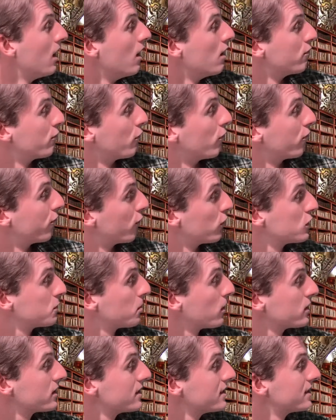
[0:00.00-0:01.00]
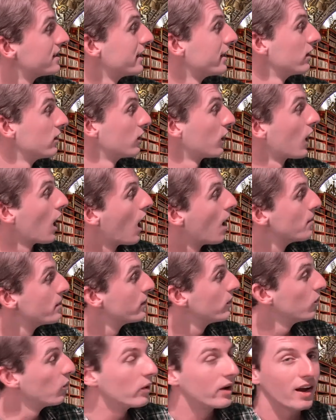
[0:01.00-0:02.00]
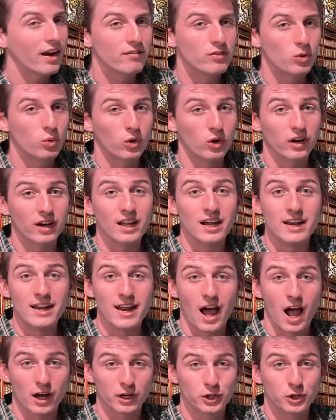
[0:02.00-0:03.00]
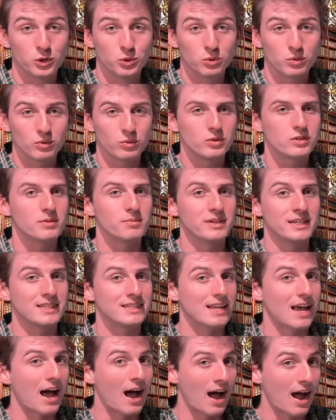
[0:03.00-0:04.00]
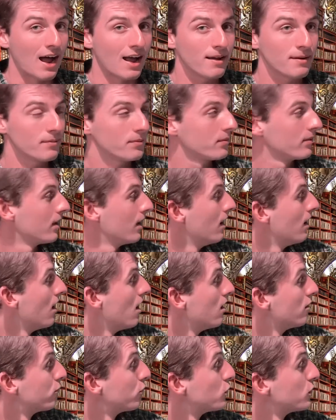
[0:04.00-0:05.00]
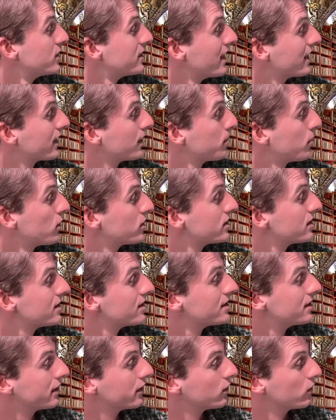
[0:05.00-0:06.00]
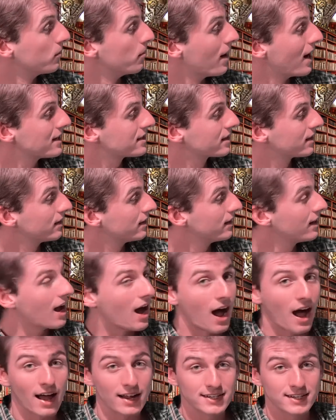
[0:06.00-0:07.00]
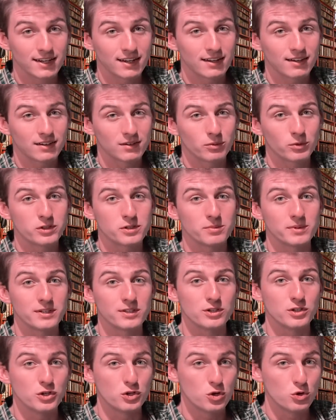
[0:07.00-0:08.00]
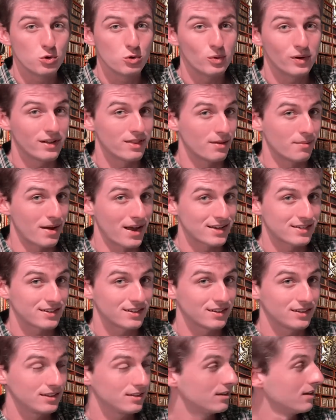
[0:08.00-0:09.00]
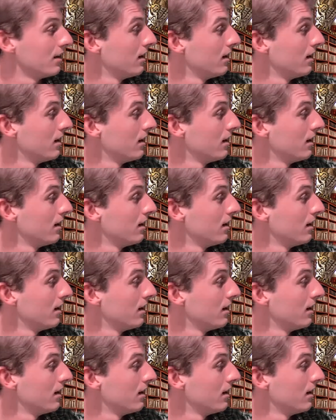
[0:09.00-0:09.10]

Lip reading: For first person singular common, we have the word anaku, which means I. For second person singular masculine, ata, which means you in the masculine.